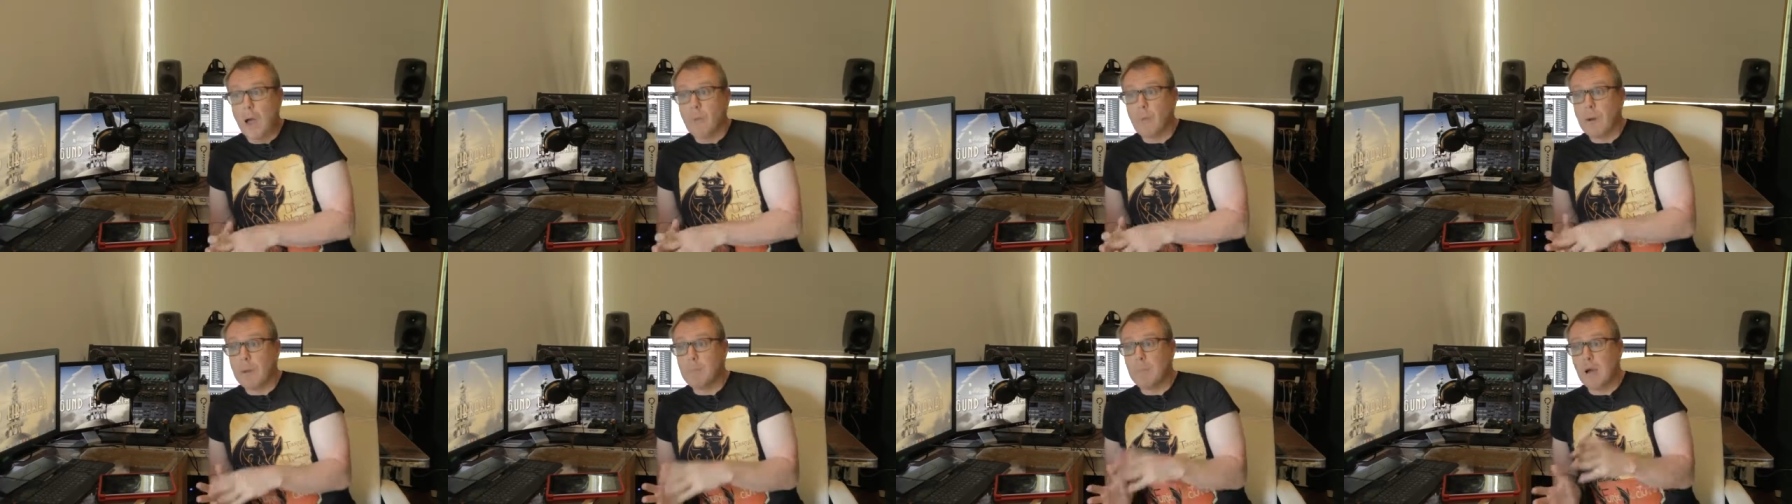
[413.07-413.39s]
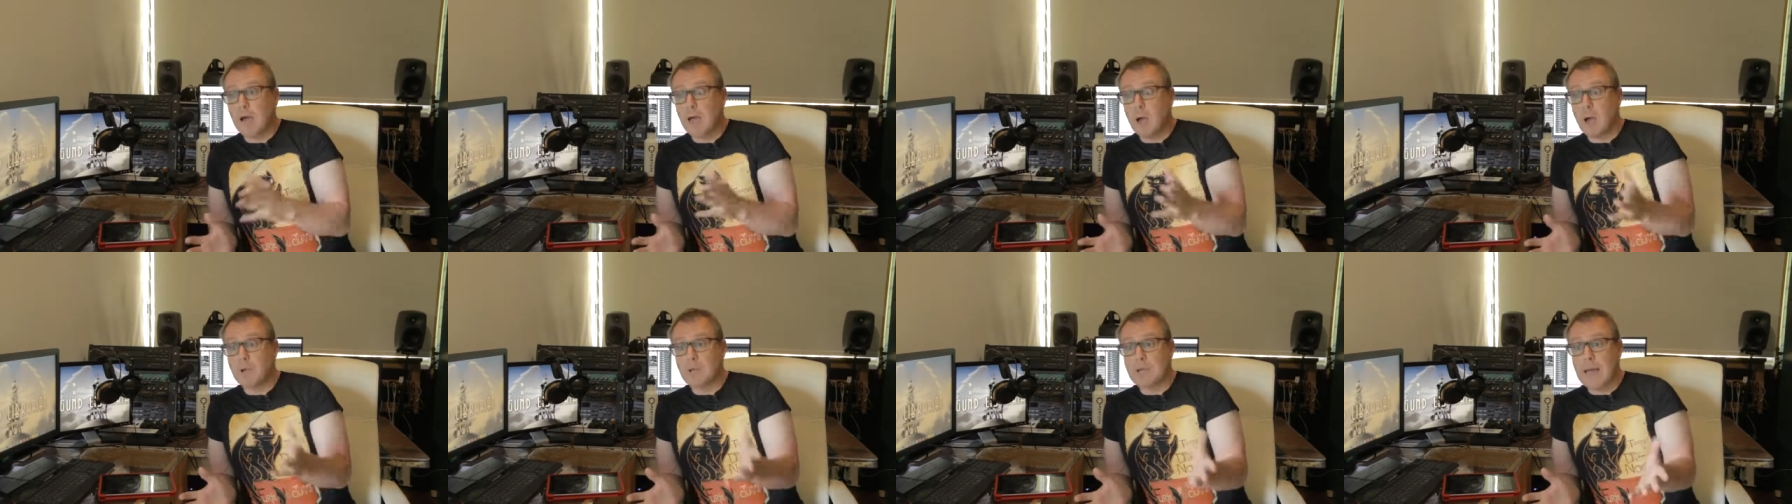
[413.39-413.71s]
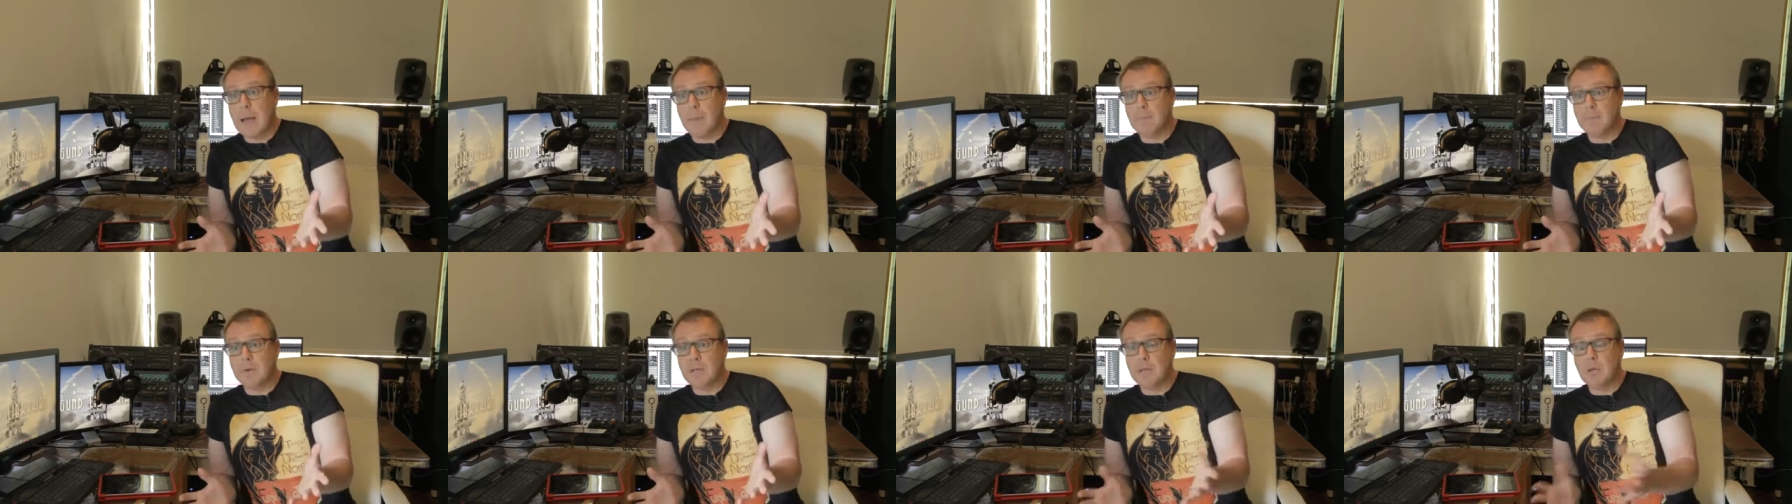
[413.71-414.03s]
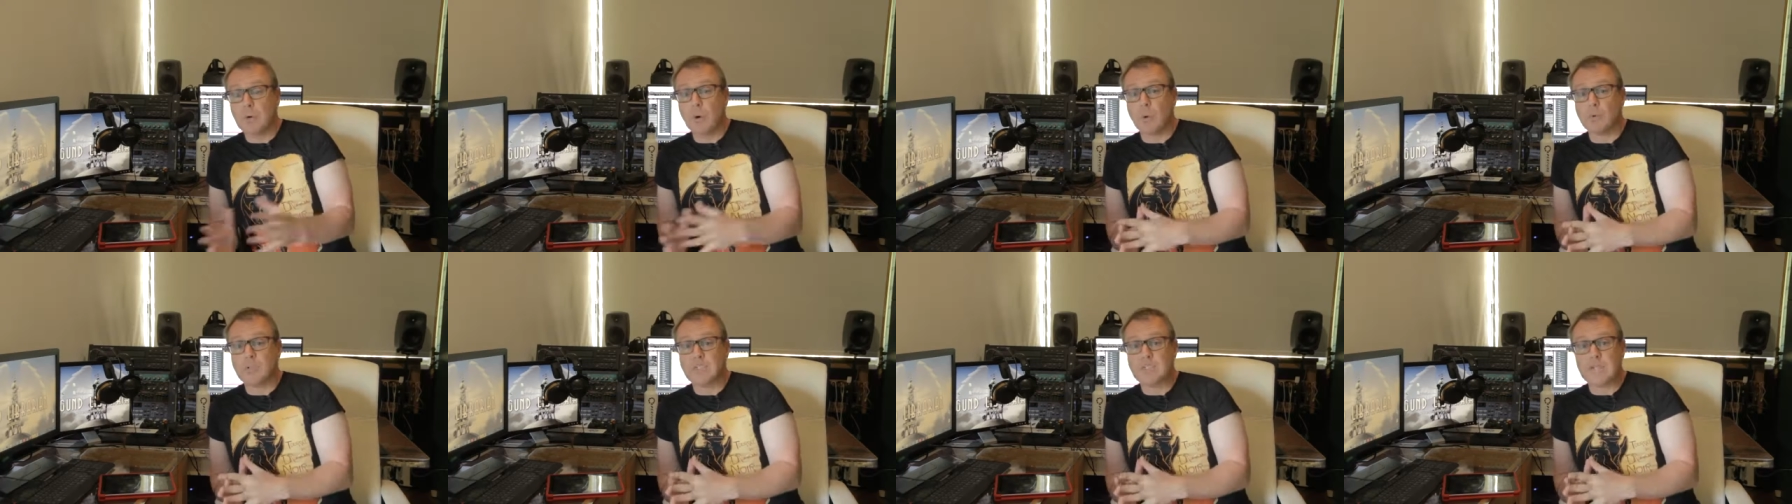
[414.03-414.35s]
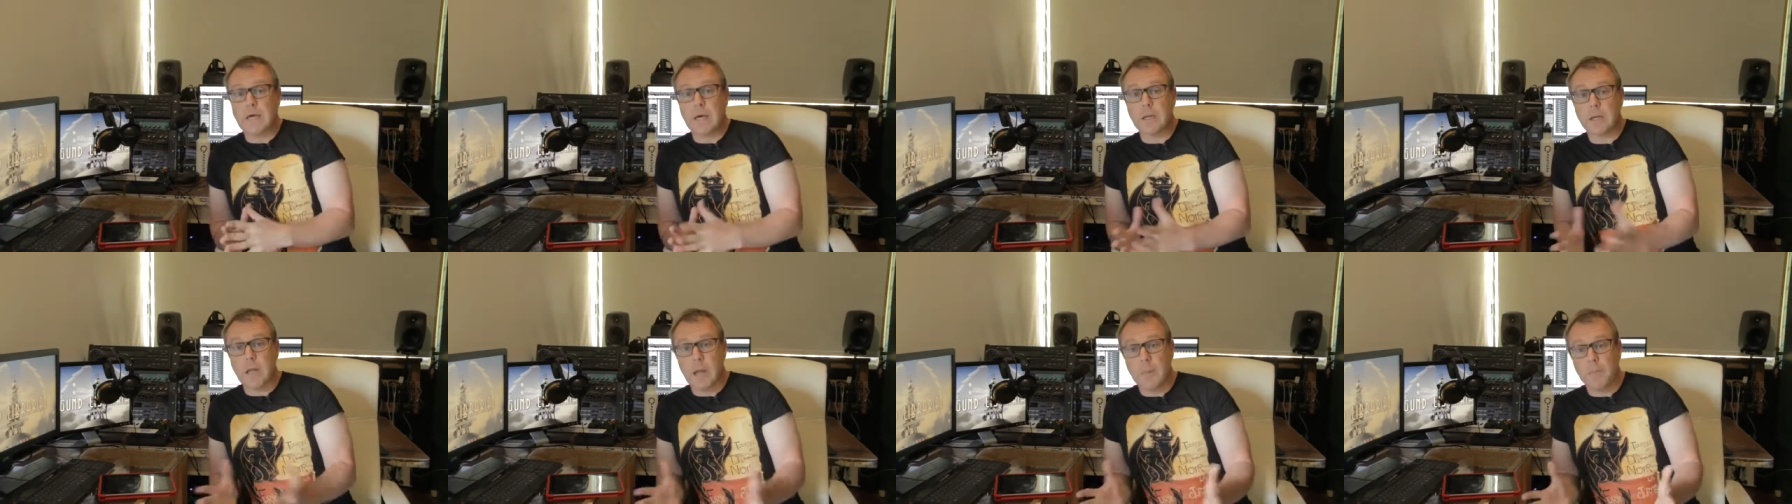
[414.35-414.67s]
run my own company called
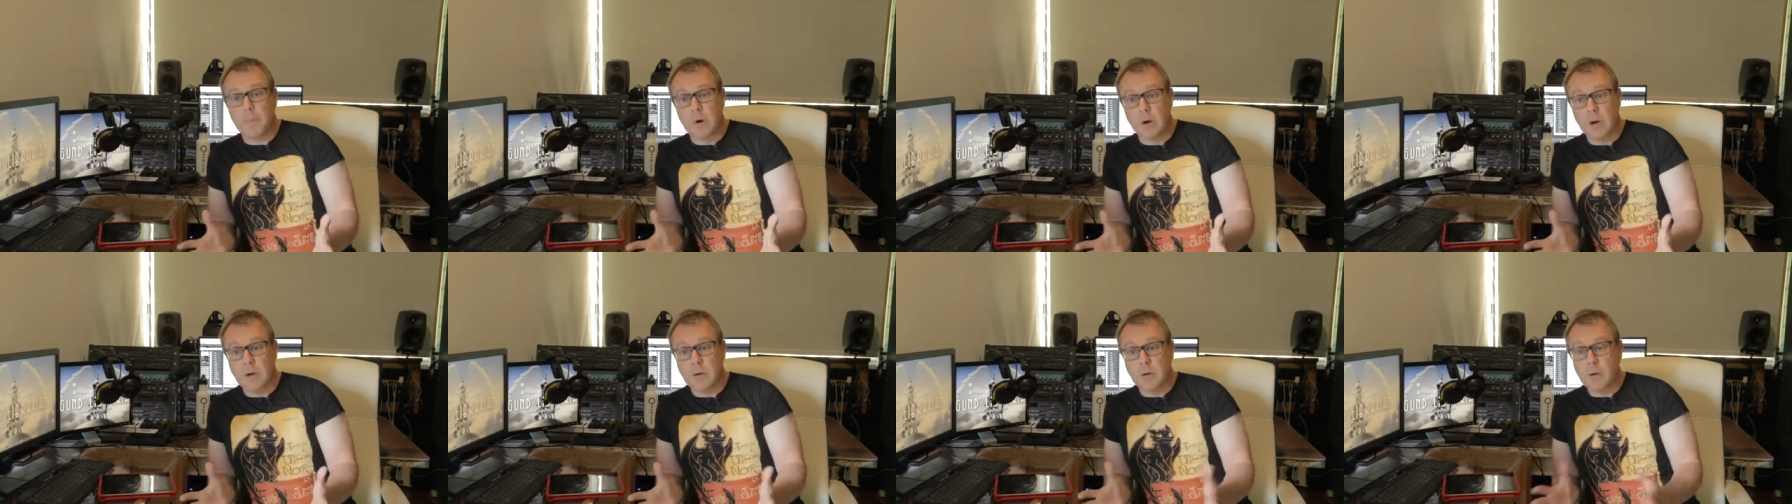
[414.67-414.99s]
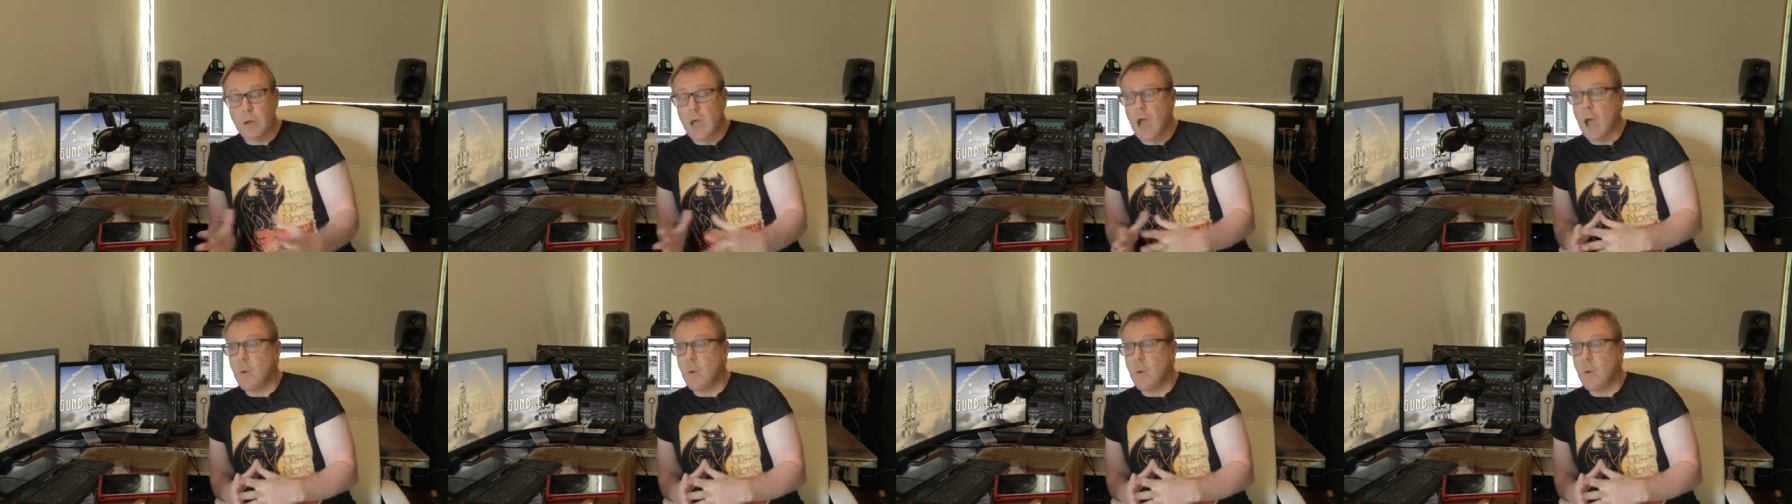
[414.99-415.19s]
Sound Librarian,